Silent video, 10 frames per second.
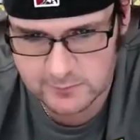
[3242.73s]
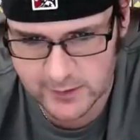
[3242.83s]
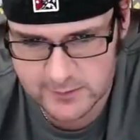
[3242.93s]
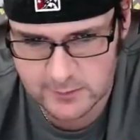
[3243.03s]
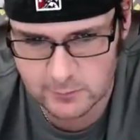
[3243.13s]

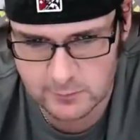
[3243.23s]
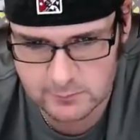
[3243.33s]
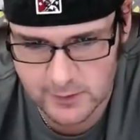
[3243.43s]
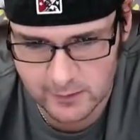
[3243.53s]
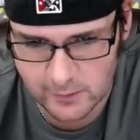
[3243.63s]
that's cool.
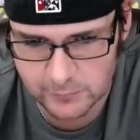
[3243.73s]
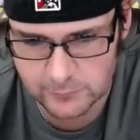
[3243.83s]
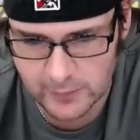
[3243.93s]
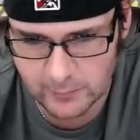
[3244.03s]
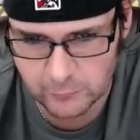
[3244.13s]
I'll throw.
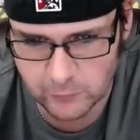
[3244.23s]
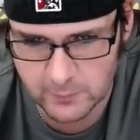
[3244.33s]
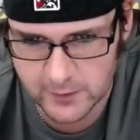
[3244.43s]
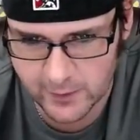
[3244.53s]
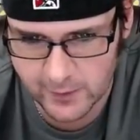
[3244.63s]
I'll throw the
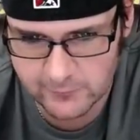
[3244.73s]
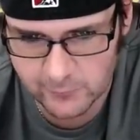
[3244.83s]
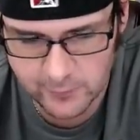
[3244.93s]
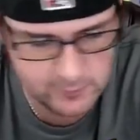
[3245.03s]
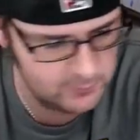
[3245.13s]
meter on for you.